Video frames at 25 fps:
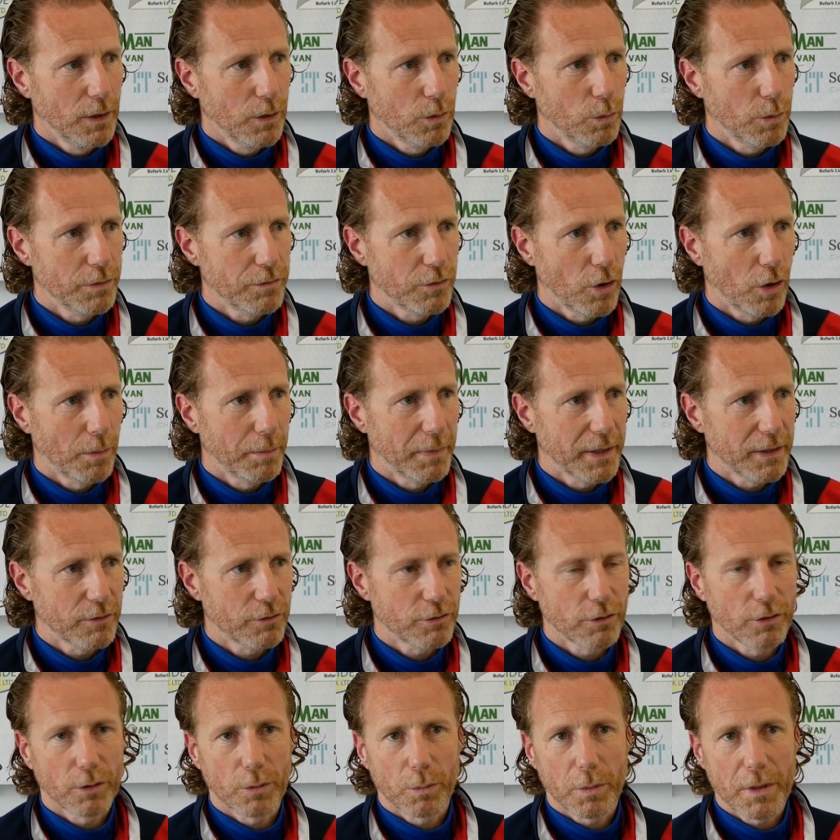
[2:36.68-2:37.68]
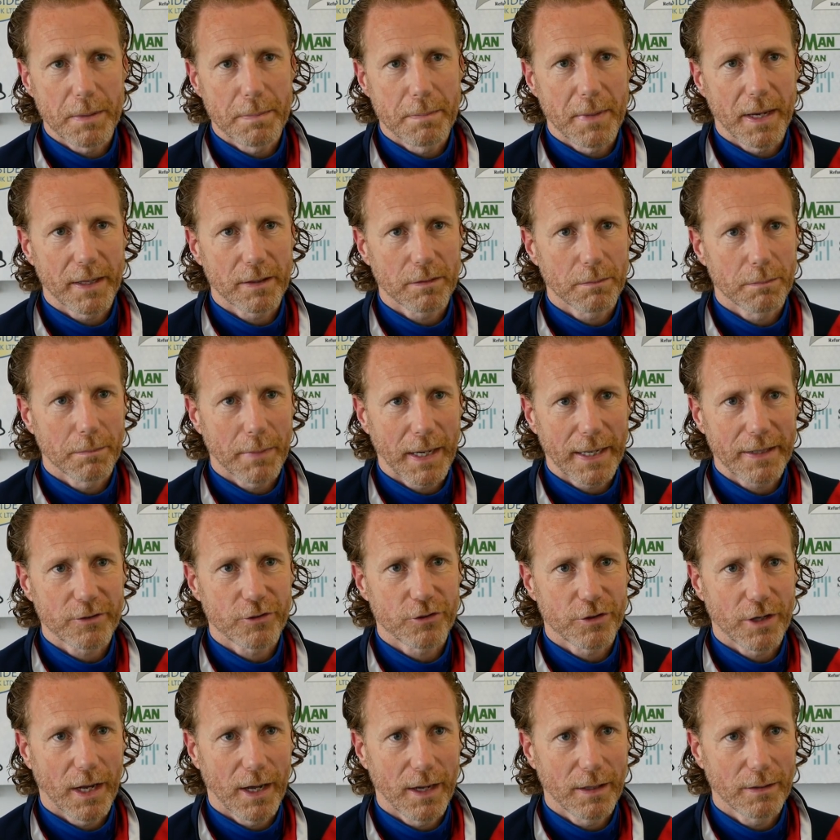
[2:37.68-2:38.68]
we've got to make sure that we
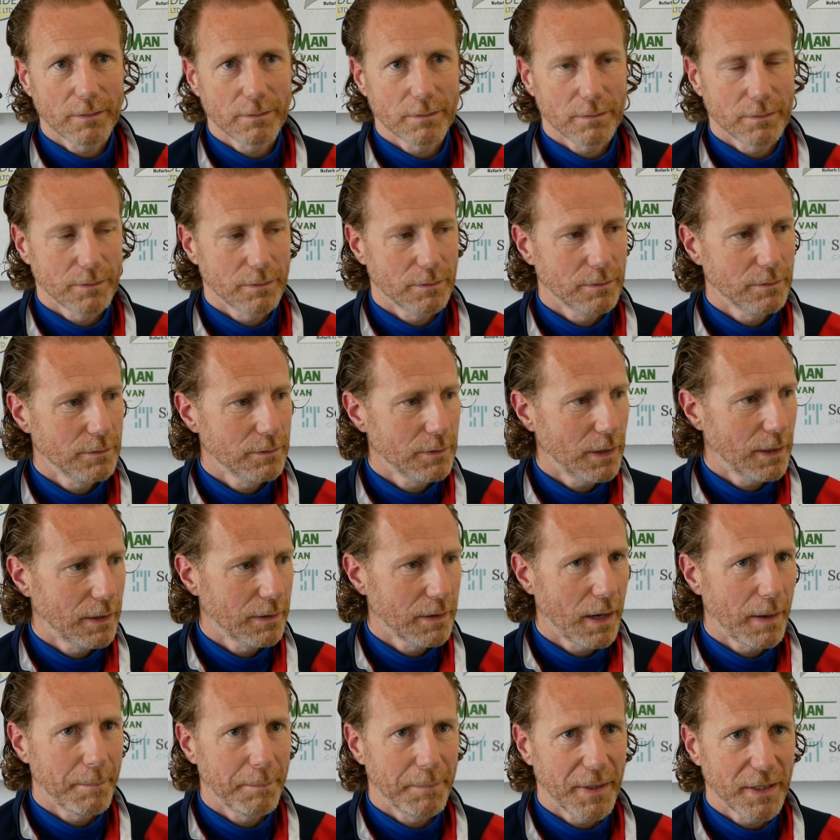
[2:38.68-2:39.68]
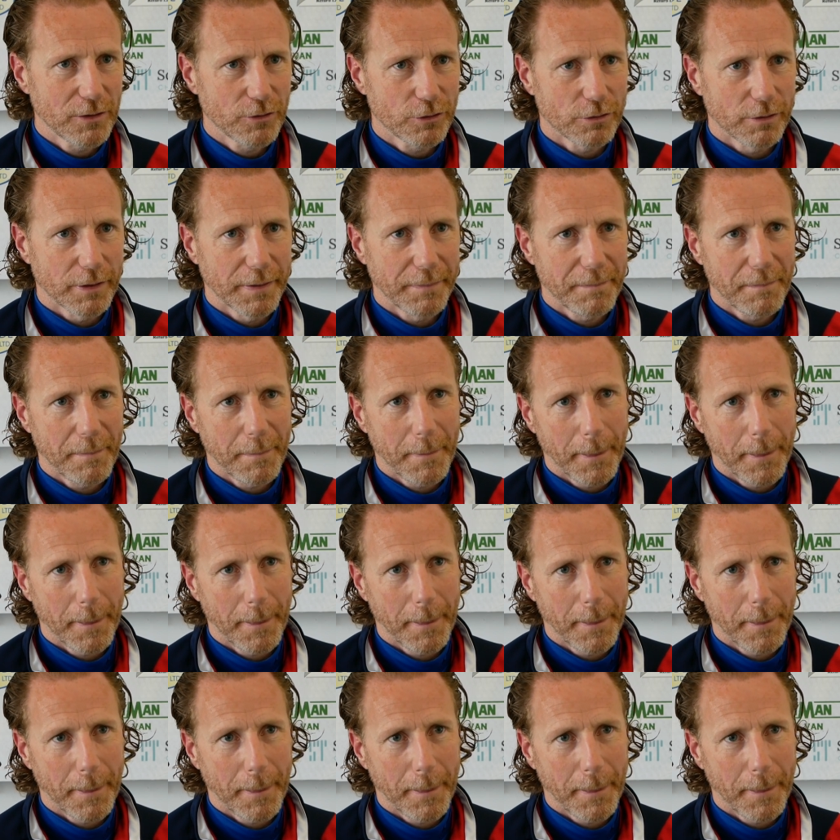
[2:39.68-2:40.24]
match that and better it.